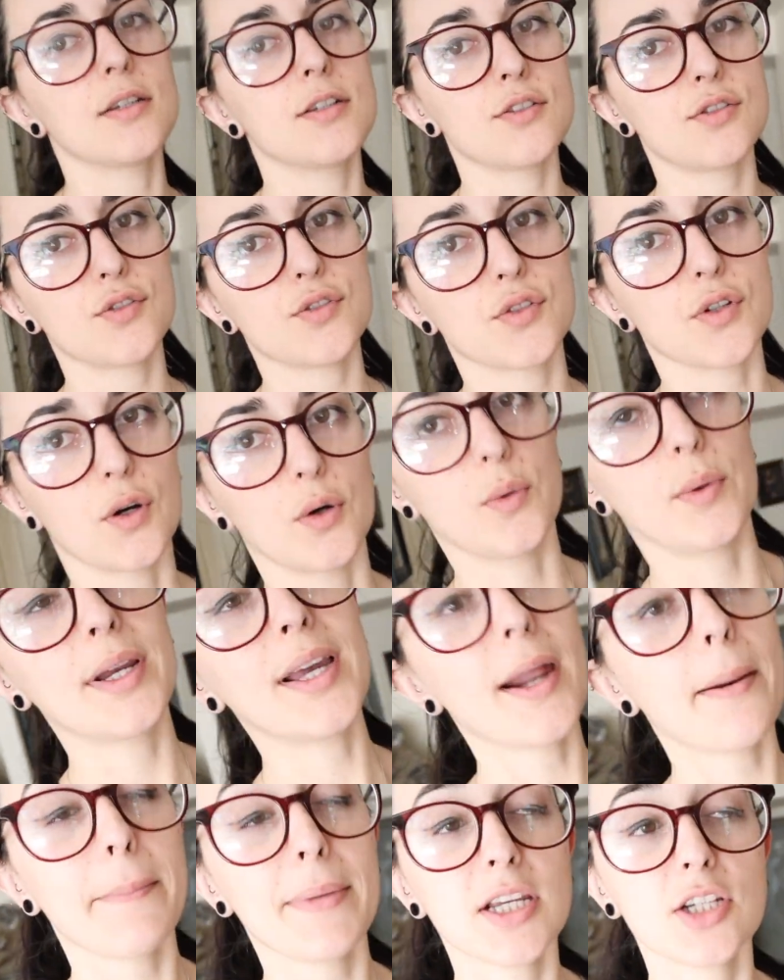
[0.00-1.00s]
So we
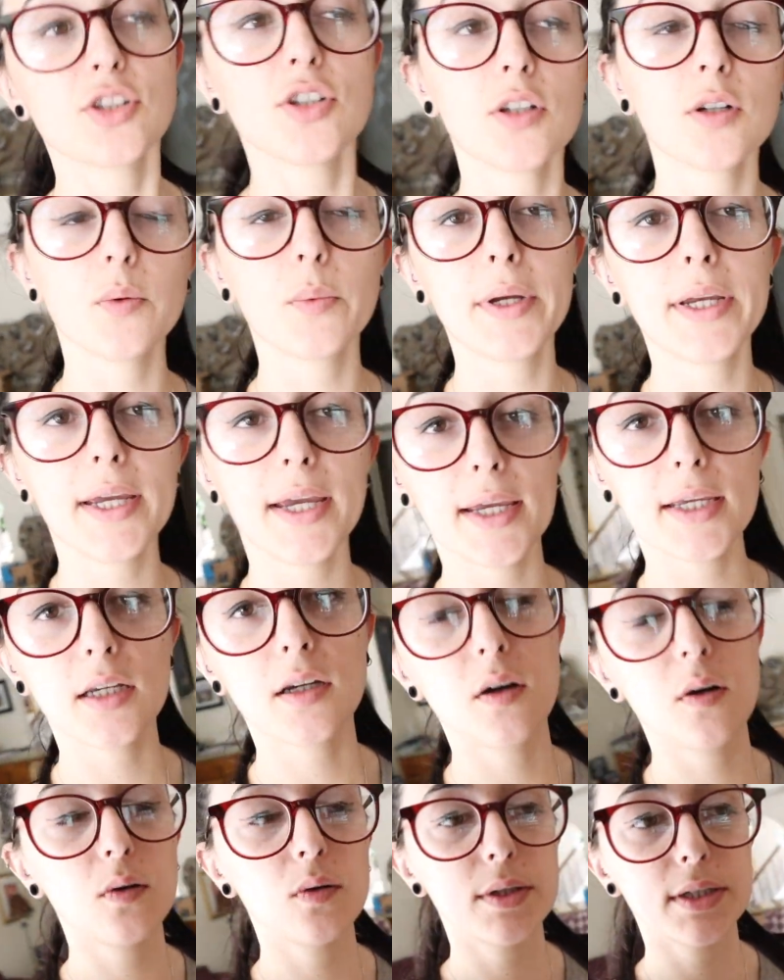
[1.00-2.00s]
gotta make sure we ain't
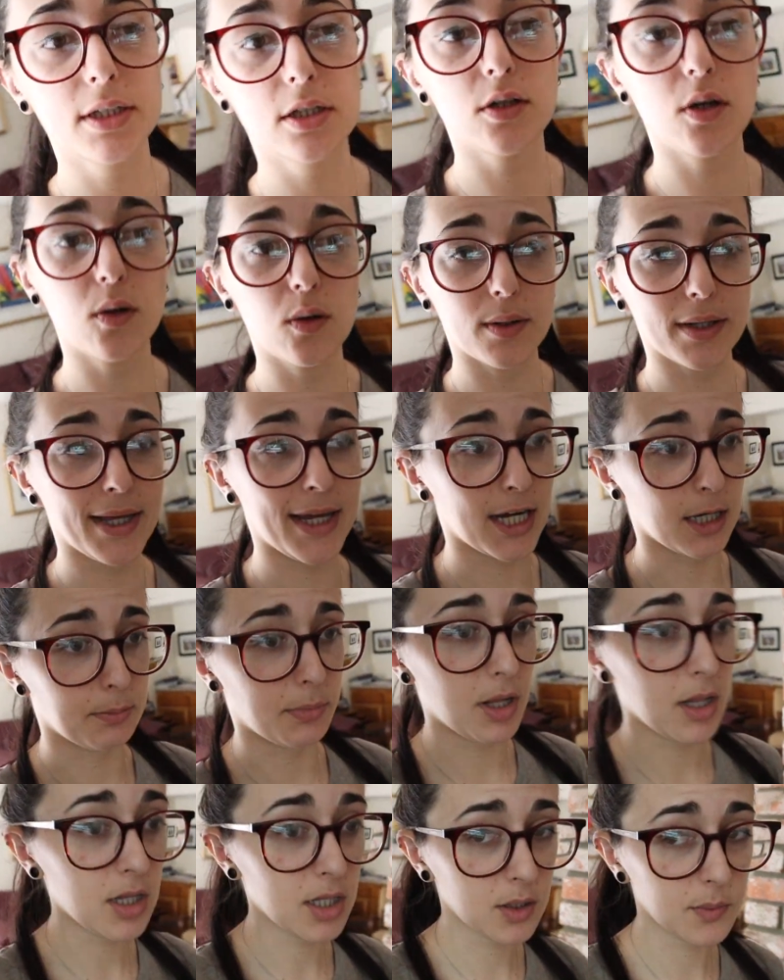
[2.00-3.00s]
going no
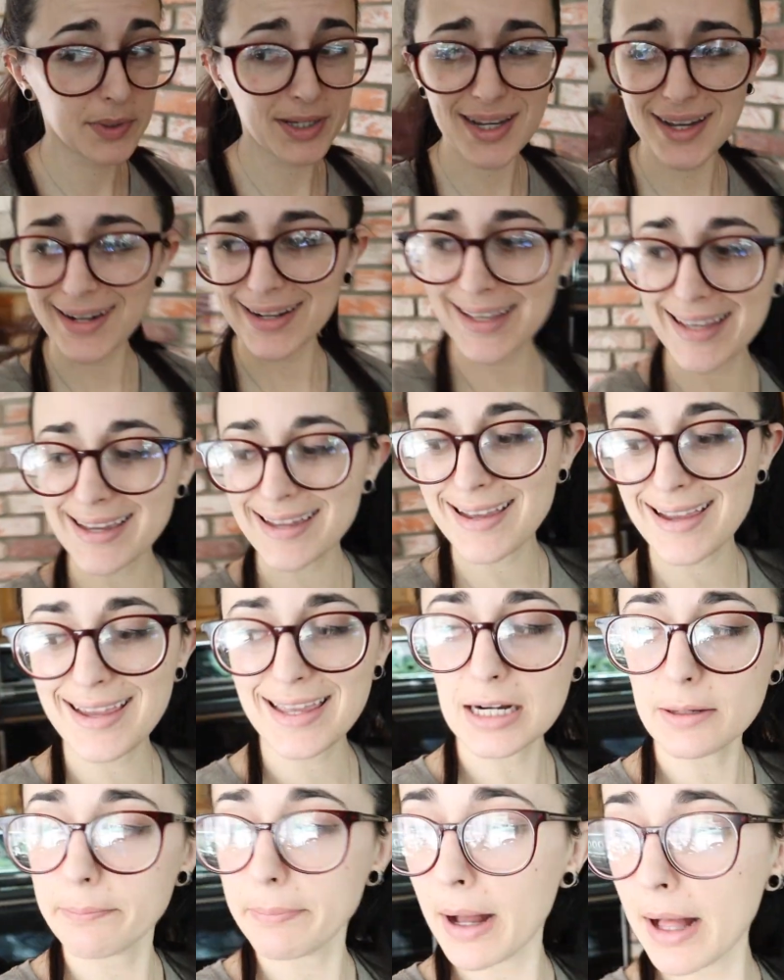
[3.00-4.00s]
catabolic. We gotta get
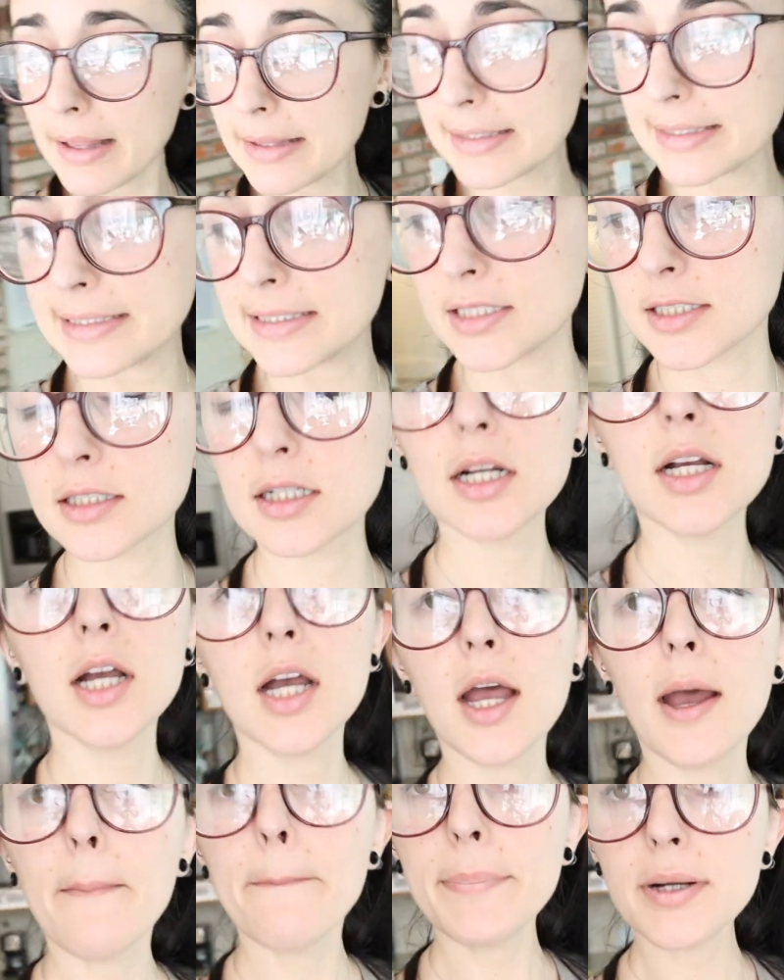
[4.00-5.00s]
anabolic here,
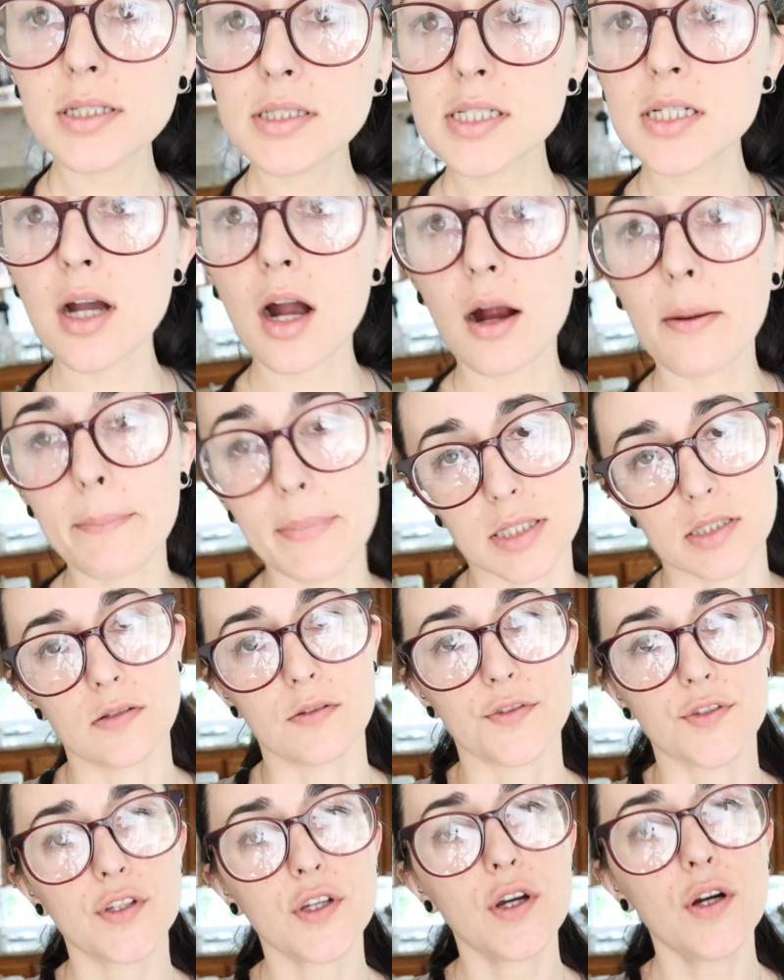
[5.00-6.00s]
building our
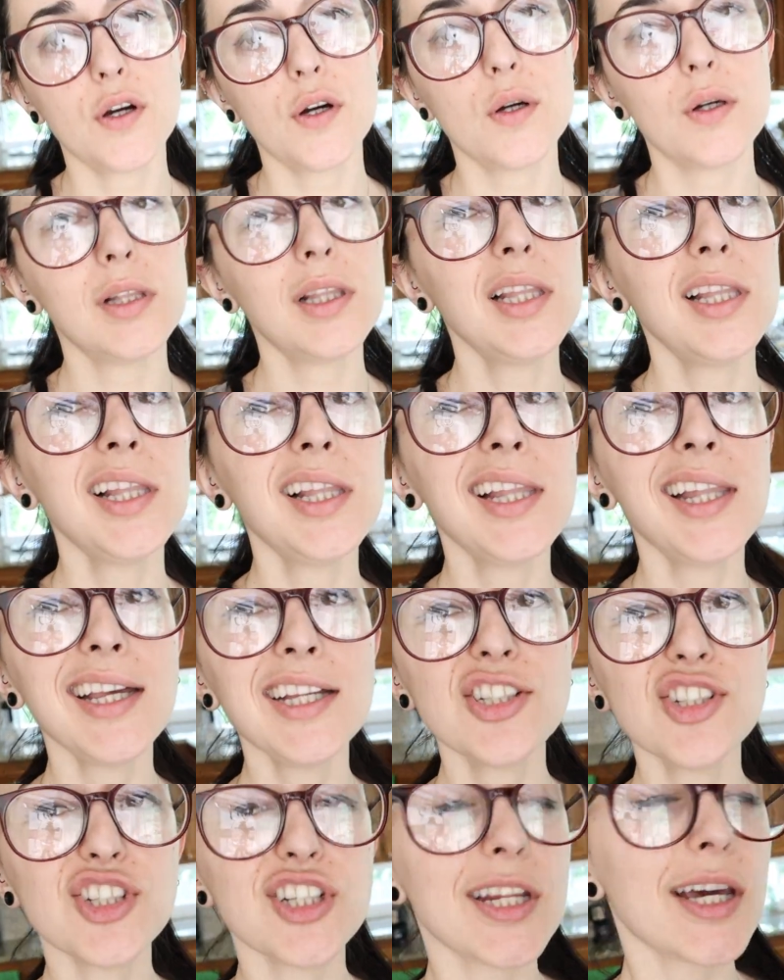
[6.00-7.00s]
muscles. So
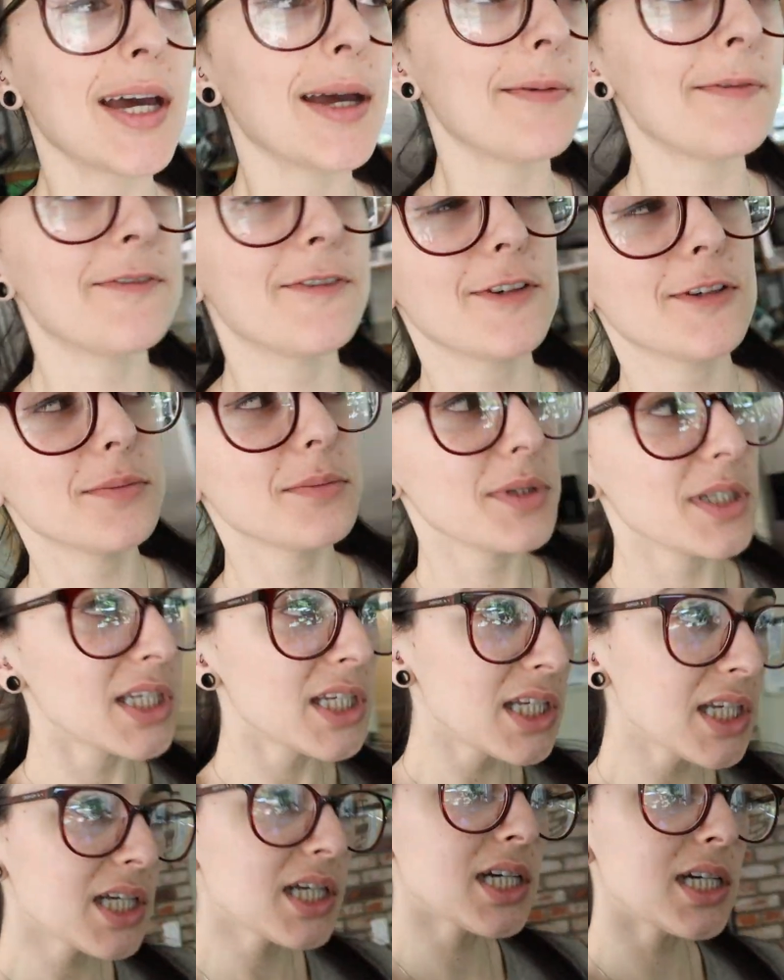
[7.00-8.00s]
lunchtime for
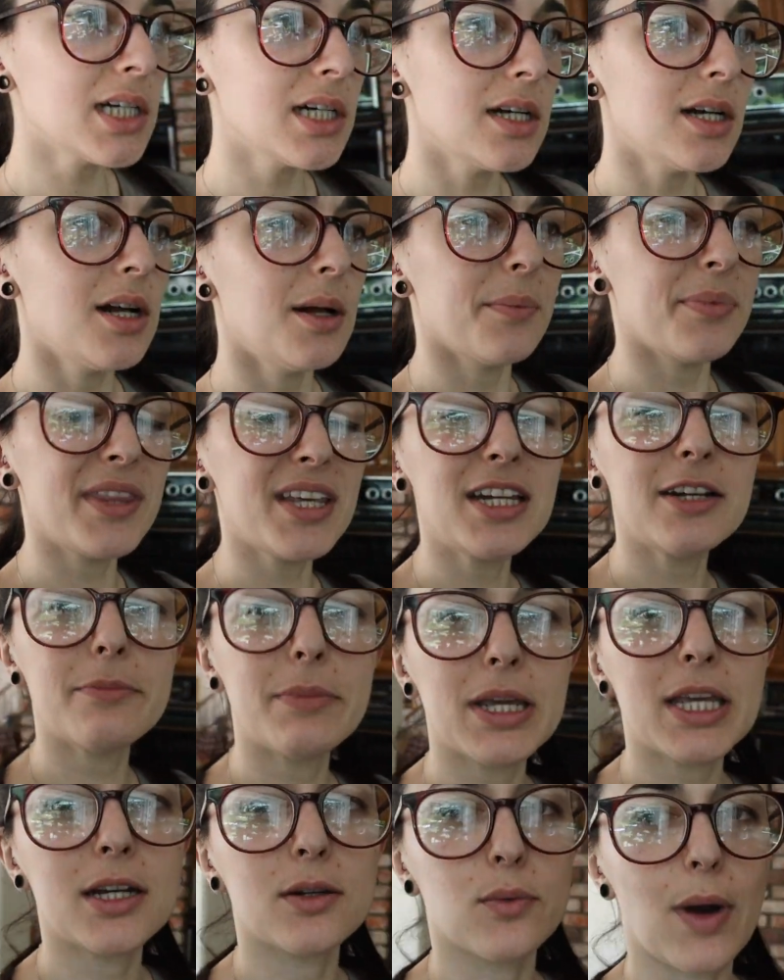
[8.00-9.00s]
me, I'm thinking of
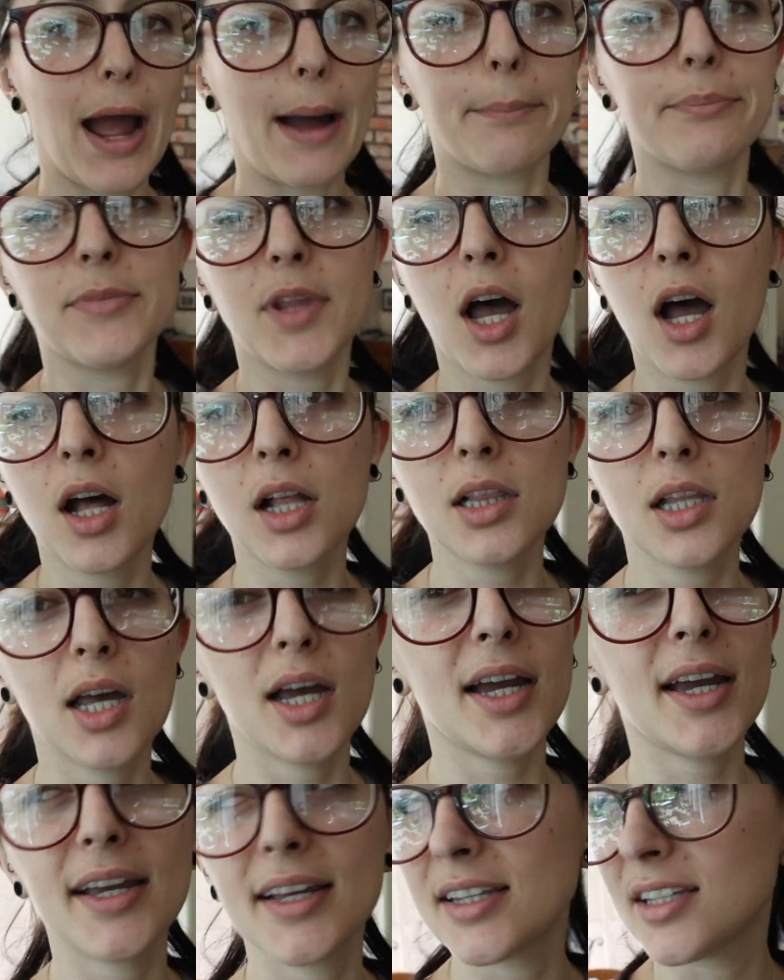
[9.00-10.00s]
making a wrap. Not
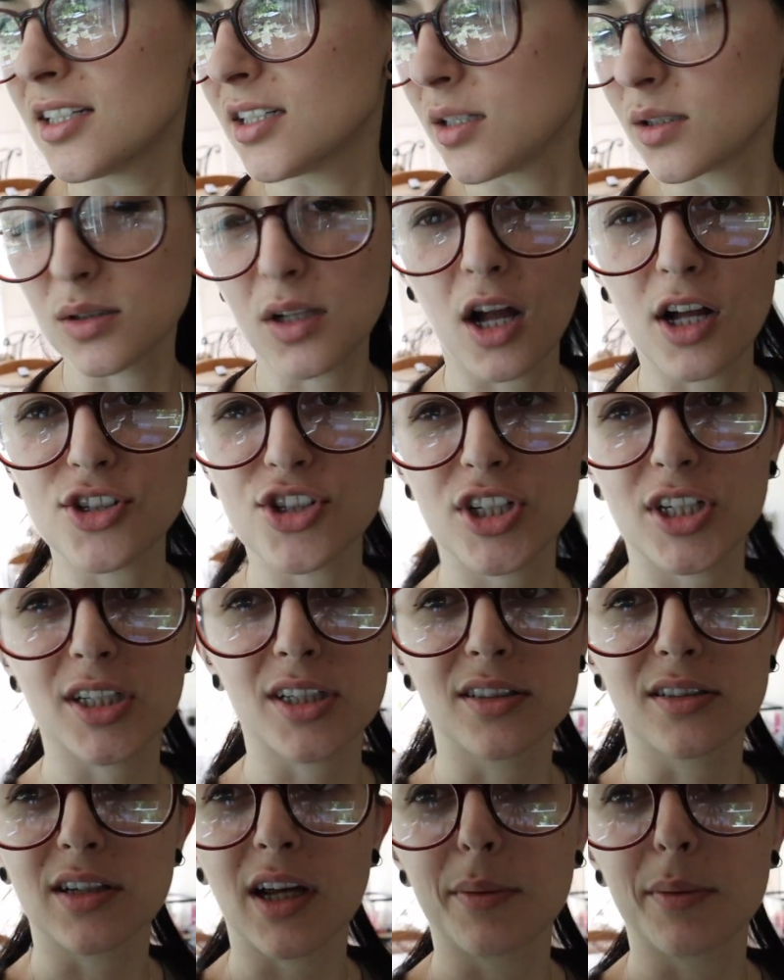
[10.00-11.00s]
like, you know, Logic and